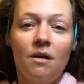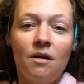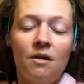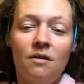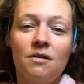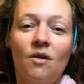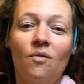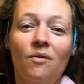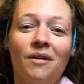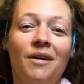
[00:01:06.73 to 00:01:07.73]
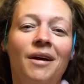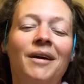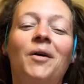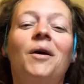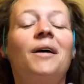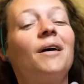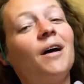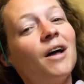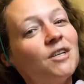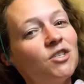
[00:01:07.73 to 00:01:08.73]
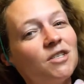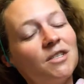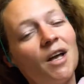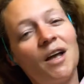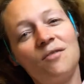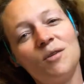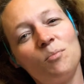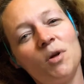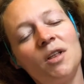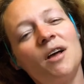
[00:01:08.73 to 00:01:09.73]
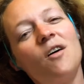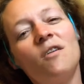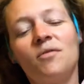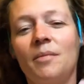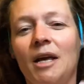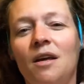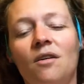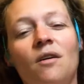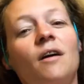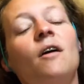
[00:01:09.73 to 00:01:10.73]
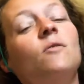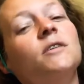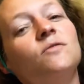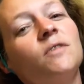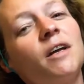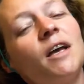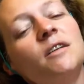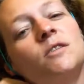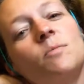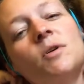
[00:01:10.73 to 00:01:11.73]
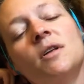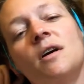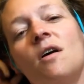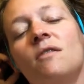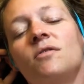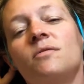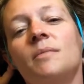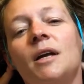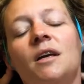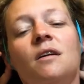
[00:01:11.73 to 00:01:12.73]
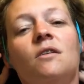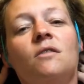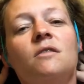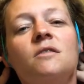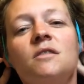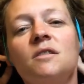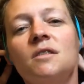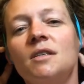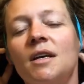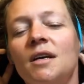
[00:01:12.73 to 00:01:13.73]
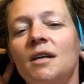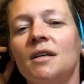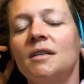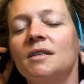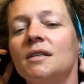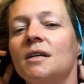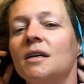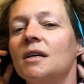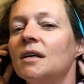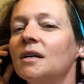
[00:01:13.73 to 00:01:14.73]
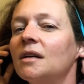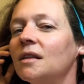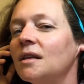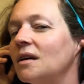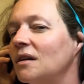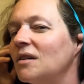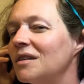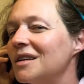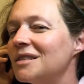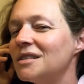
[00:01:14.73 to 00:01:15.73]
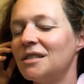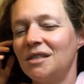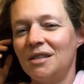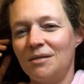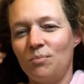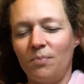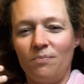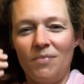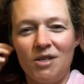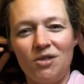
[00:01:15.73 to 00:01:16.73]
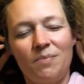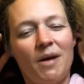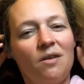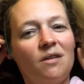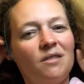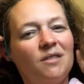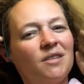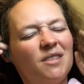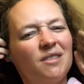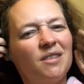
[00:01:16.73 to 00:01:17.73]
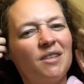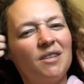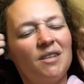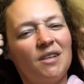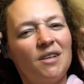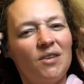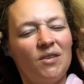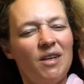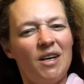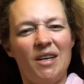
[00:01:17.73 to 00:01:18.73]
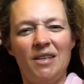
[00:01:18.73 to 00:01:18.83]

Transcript: you don't I have to pull it off of my ear. I always forget to pull it off of my ears. Yeah. Oh, that's much better. Oh yeah.